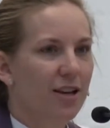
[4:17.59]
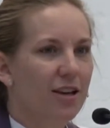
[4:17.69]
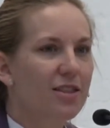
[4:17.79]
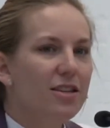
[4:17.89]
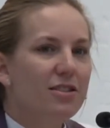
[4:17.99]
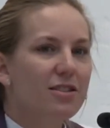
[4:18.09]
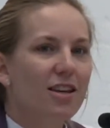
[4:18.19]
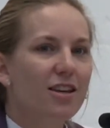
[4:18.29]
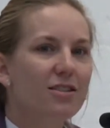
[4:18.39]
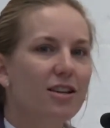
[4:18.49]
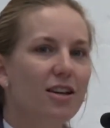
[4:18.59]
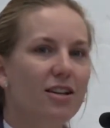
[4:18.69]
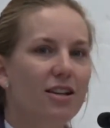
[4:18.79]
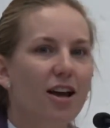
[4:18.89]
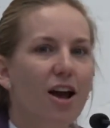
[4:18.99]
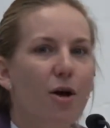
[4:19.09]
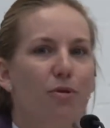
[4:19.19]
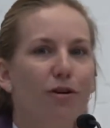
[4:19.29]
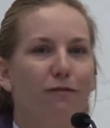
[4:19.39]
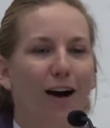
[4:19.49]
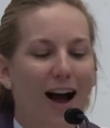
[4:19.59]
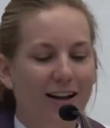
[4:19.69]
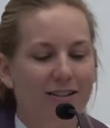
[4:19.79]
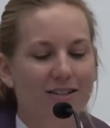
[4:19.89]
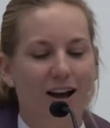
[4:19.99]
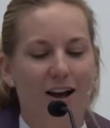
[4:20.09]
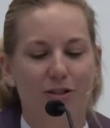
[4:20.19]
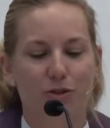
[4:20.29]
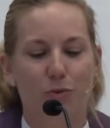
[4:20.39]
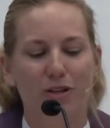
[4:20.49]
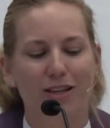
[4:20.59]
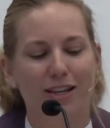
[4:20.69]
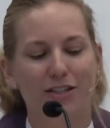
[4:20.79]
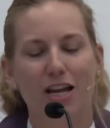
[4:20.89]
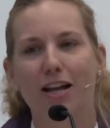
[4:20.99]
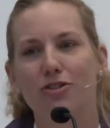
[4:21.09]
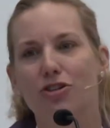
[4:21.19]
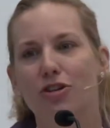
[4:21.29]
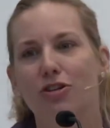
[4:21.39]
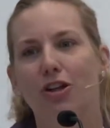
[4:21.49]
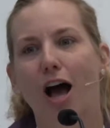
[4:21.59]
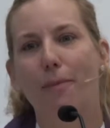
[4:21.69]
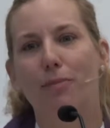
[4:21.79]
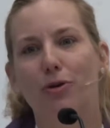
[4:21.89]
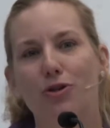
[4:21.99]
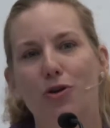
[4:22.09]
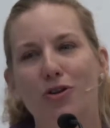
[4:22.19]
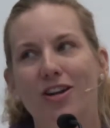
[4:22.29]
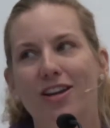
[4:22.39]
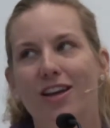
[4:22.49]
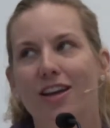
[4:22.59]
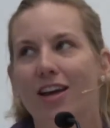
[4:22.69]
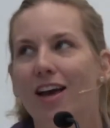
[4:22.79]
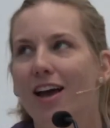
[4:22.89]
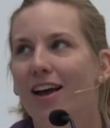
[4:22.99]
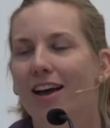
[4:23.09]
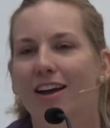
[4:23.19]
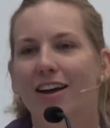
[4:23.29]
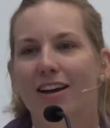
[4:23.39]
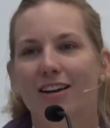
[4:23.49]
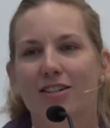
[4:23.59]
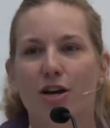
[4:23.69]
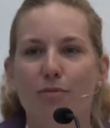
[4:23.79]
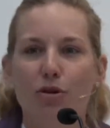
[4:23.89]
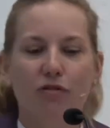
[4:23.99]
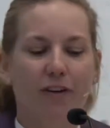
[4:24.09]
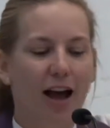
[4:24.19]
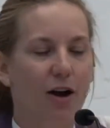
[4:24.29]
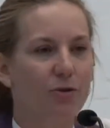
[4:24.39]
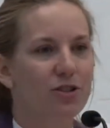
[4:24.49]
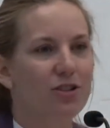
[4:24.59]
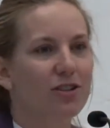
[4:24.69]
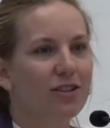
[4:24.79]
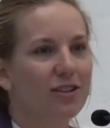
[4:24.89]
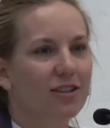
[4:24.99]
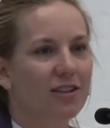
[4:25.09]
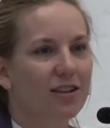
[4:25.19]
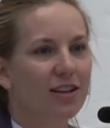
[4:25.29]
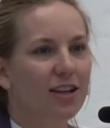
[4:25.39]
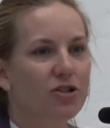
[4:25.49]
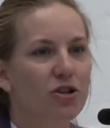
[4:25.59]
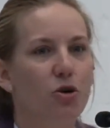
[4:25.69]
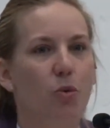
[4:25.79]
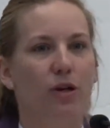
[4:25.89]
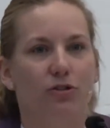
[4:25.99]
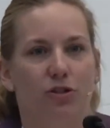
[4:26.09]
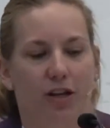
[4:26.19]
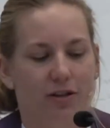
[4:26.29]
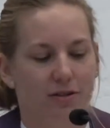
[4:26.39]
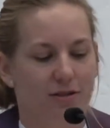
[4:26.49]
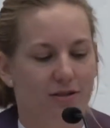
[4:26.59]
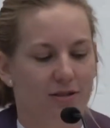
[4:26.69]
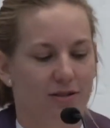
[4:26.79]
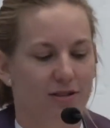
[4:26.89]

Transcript: This season provides us with an intentional opportunity to move out into the wilderness.